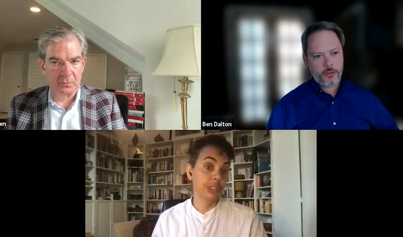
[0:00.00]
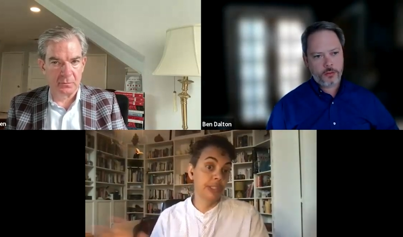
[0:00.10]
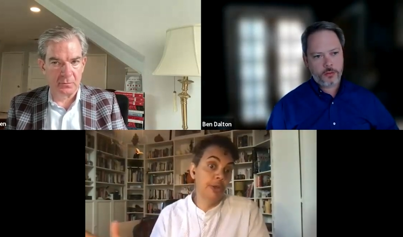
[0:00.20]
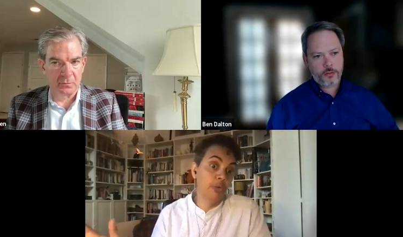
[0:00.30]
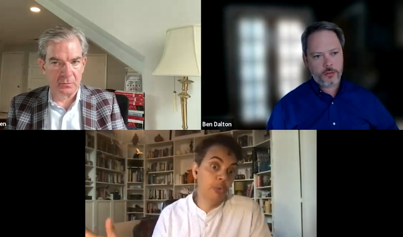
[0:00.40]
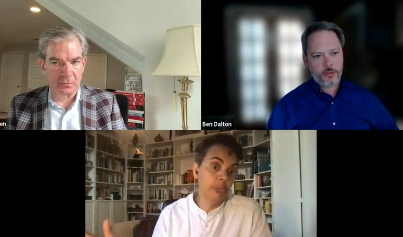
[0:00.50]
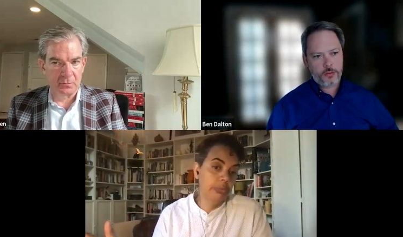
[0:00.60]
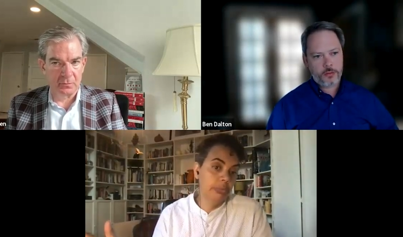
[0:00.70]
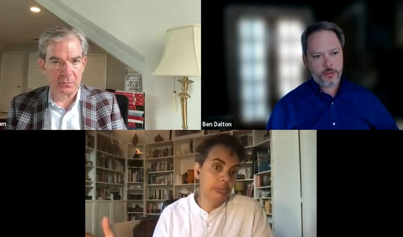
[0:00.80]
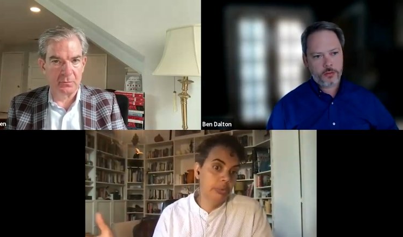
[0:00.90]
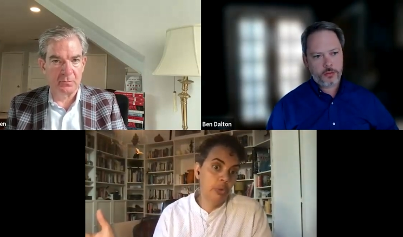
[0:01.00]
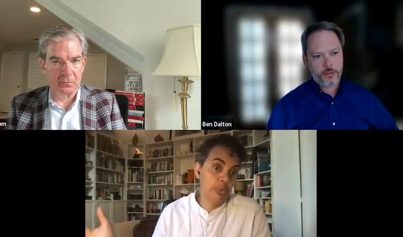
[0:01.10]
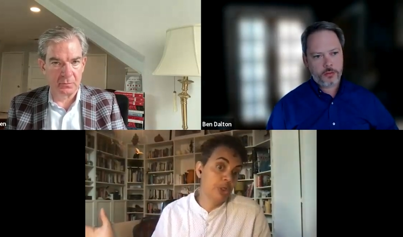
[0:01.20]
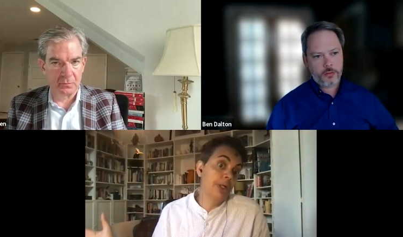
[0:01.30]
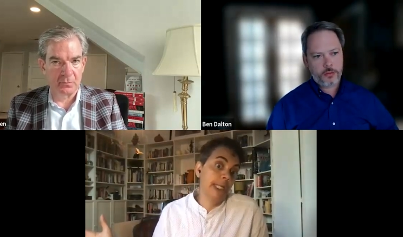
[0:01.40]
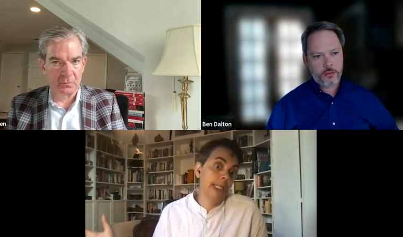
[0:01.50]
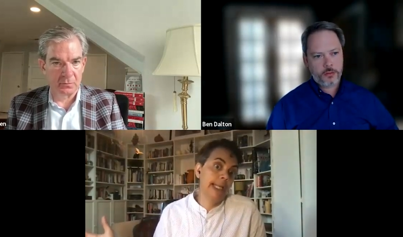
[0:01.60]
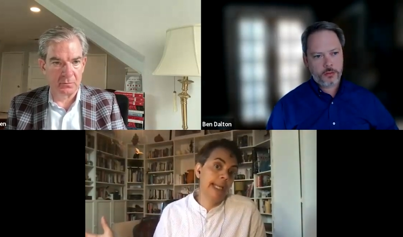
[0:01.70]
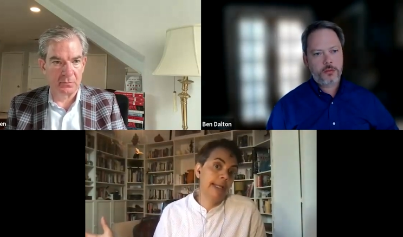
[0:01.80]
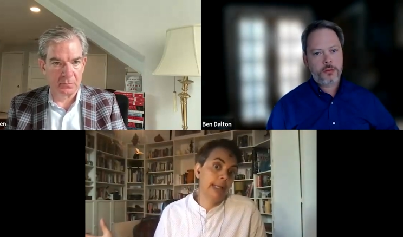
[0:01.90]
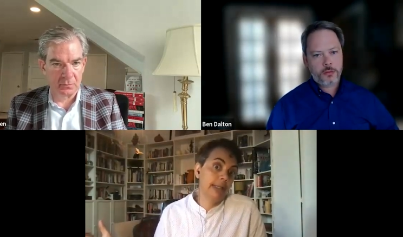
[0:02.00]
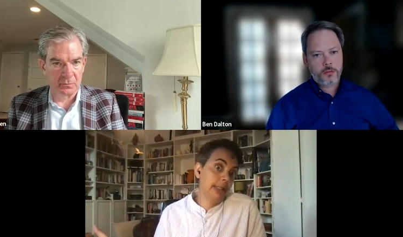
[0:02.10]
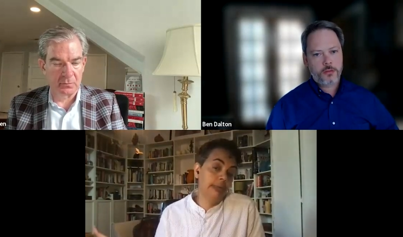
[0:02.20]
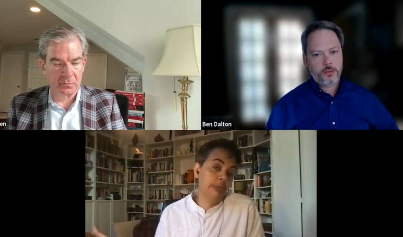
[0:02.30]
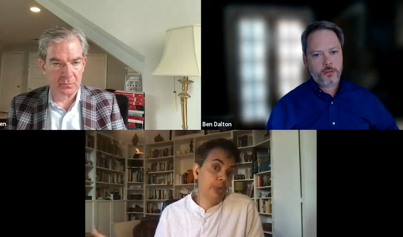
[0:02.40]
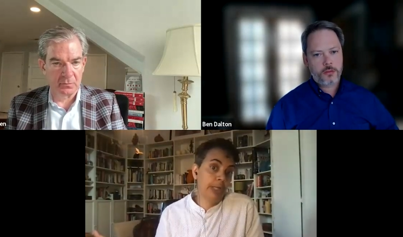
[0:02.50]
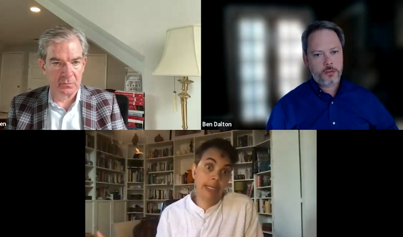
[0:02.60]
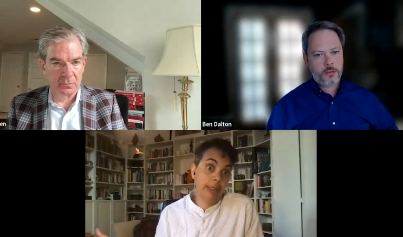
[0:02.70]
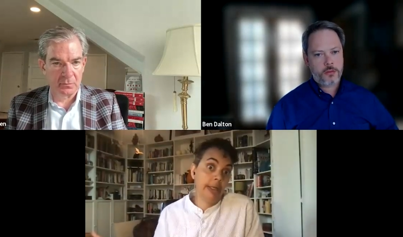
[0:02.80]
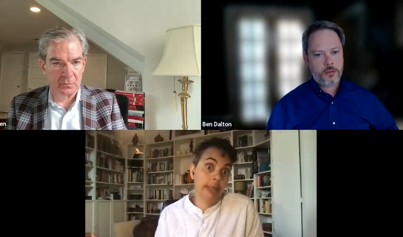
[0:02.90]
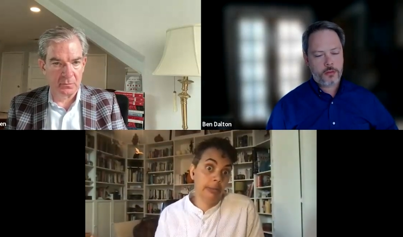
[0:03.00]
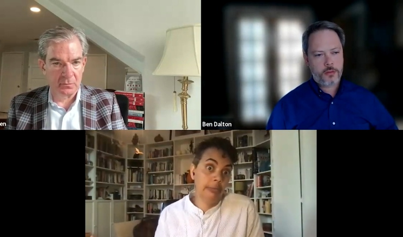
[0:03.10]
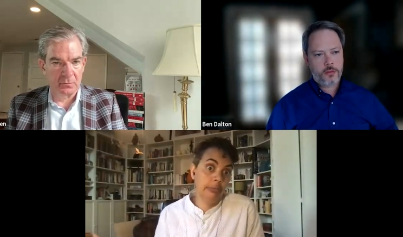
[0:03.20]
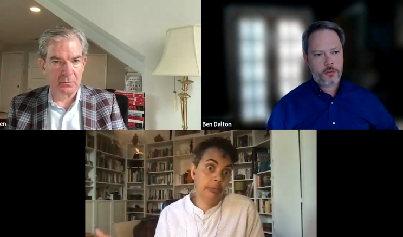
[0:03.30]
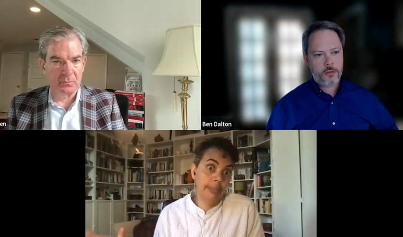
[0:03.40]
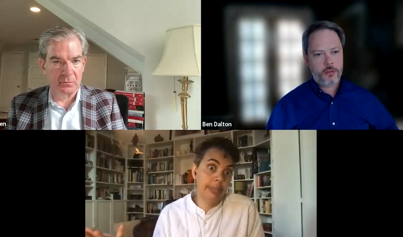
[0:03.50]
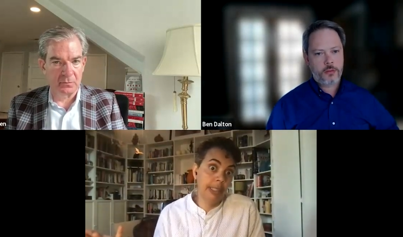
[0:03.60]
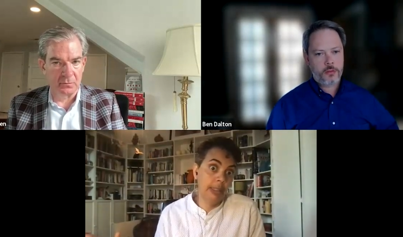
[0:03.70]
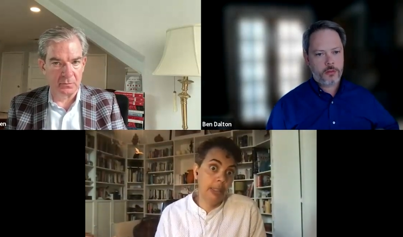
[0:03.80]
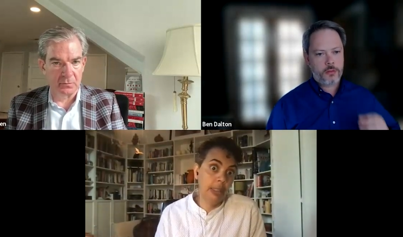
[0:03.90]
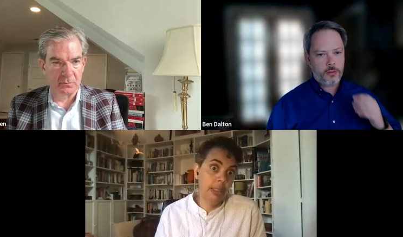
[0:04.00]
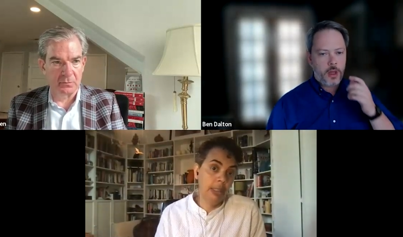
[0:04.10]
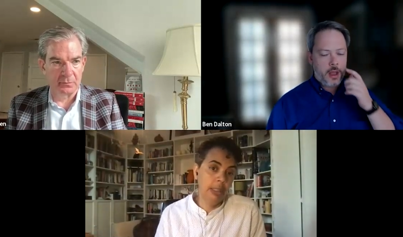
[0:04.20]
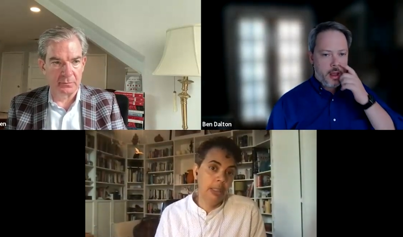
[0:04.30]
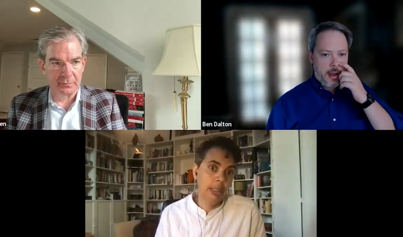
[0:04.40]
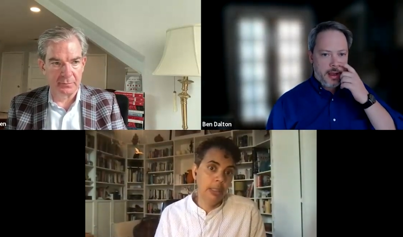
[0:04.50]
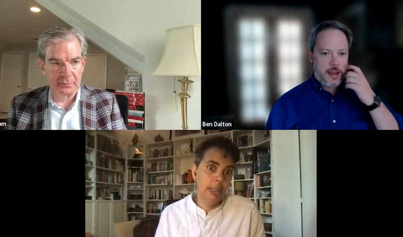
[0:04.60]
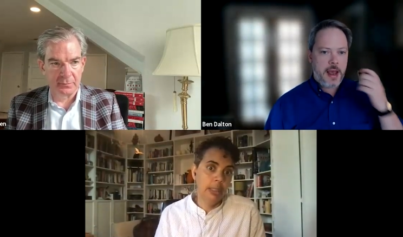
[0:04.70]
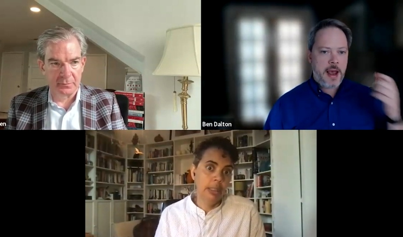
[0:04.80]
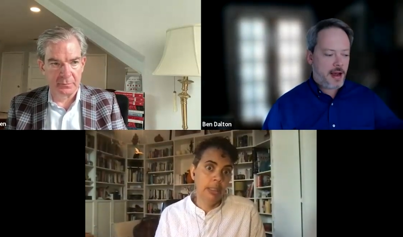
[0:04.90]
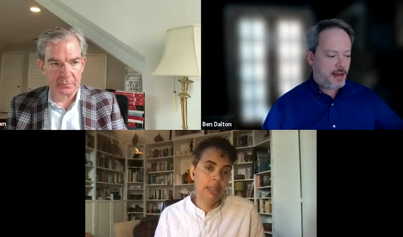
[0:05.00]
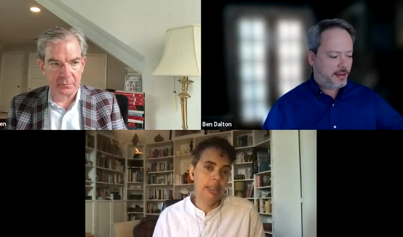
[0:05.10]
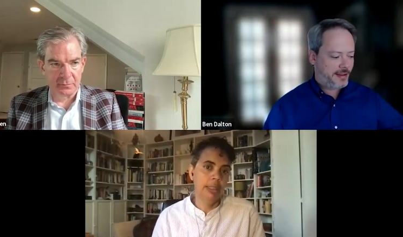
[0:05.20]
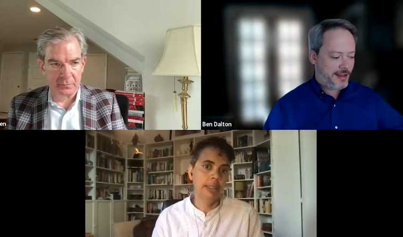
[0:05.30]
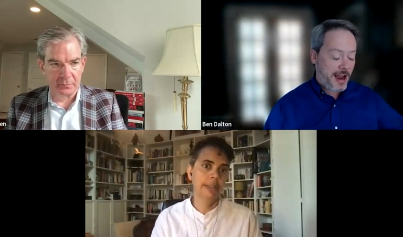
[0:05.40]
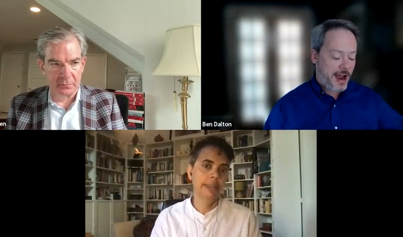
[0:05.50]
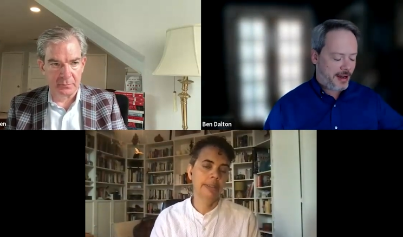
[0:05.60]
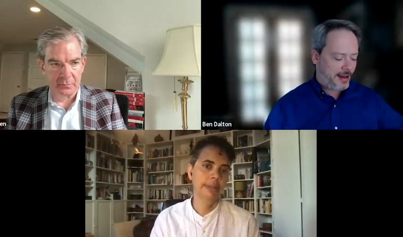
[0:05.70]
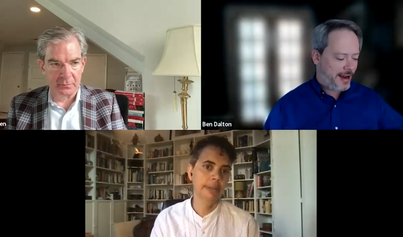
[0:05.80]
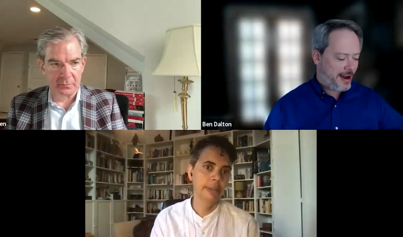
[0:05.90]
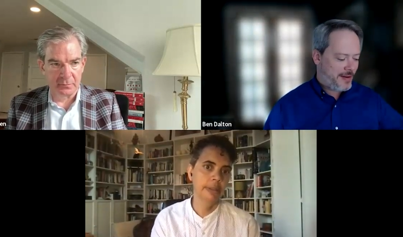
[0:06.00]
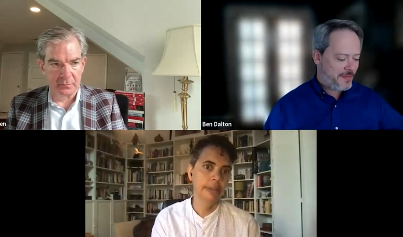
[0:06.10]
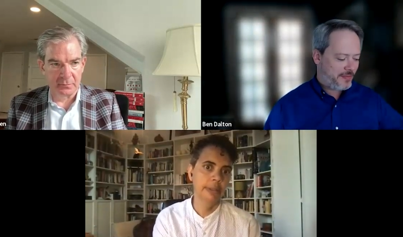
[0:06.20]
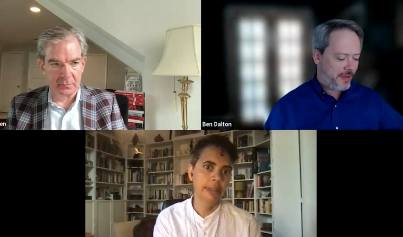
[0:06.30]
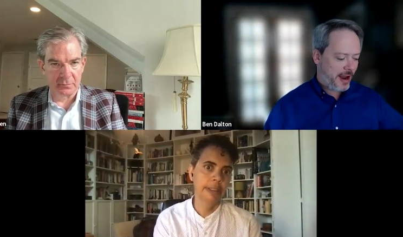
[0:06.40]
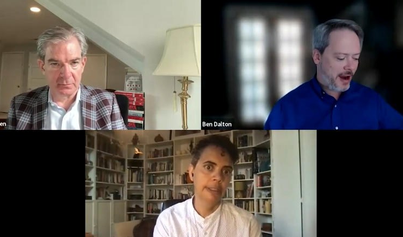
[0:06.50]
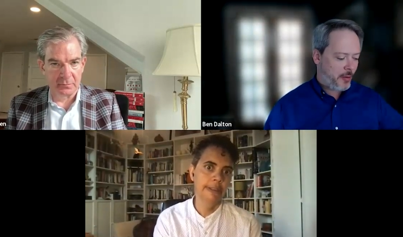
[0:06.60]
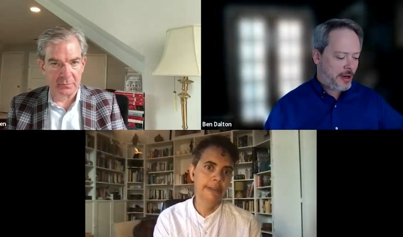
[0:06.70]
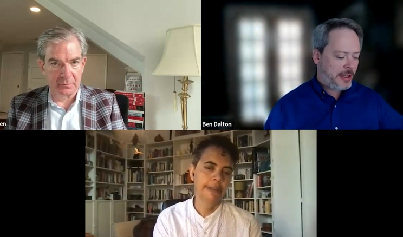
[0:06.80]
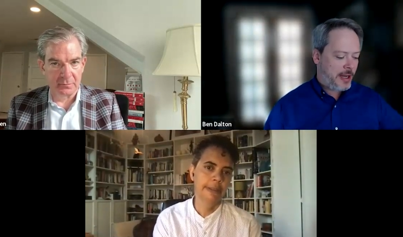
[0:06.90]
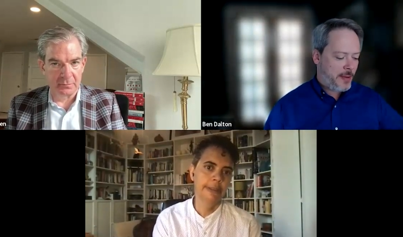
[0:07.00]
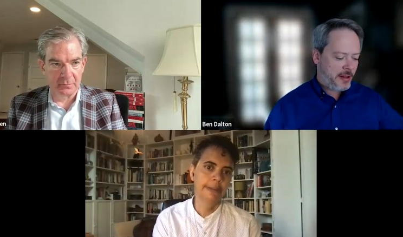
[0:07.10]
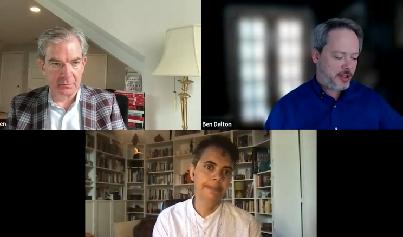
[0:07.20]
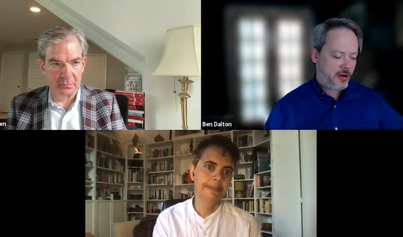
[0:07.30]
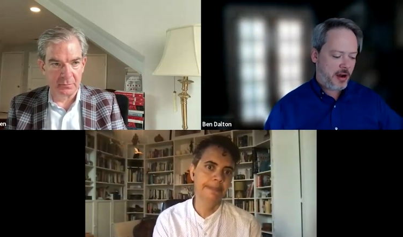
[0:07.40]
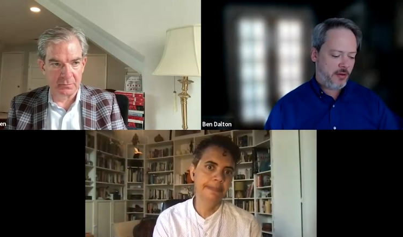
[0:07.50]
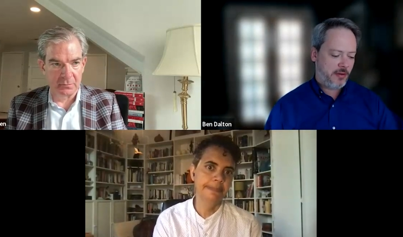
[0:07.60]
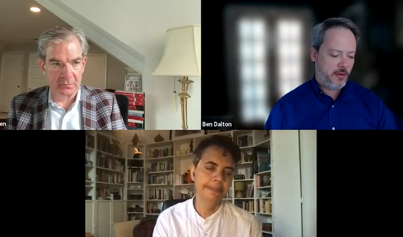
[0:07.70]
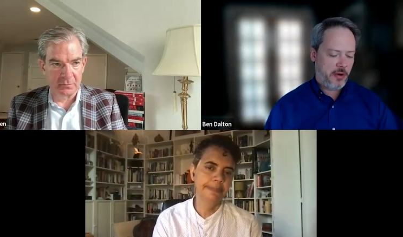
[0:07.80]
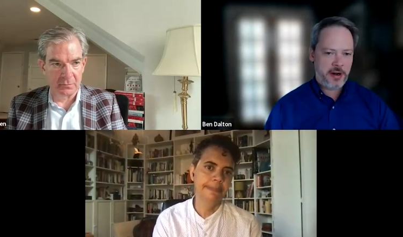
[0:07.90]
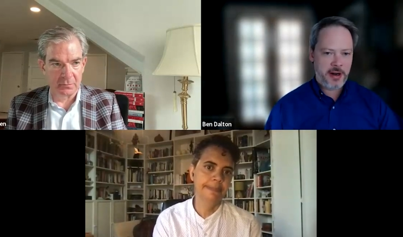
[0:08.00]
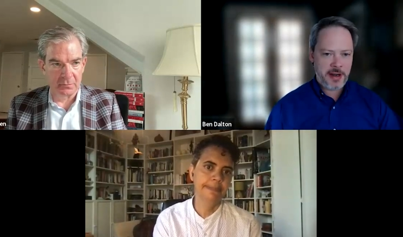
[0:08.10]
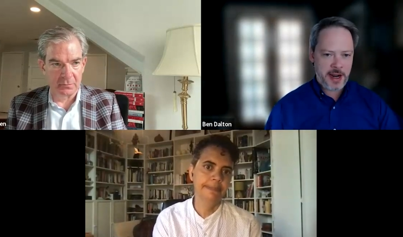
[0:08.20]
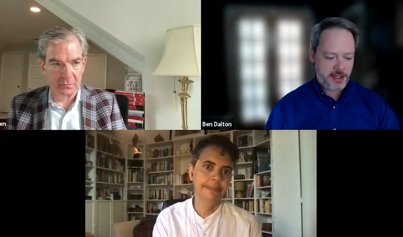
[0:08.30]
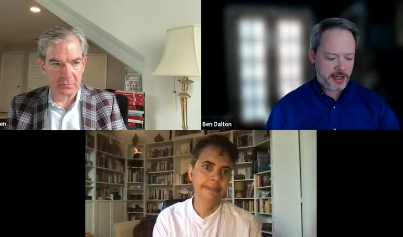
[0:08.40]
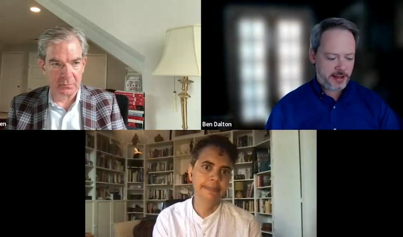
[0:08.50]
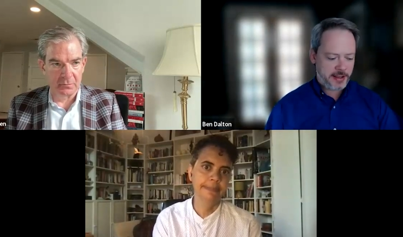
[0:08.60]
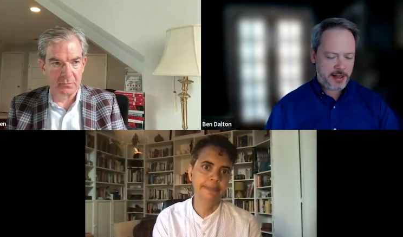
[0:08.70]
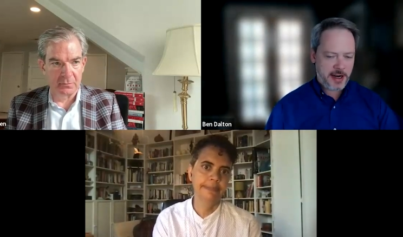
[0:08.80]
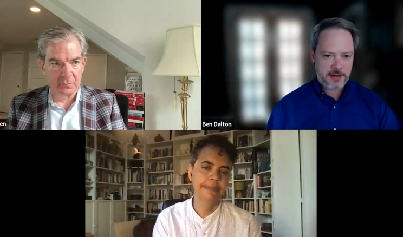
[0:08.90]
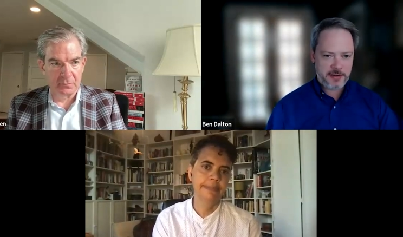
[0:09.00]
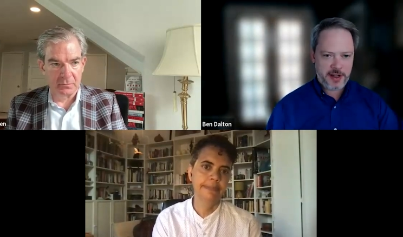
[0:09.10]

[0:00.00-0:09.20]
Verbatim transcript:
Speaker 1: just no no returning. And I think we're kind of there, right, Ben?
Speaker 2: Yeah, yeah. Um, I, we typically try to avoid engaging in this kind of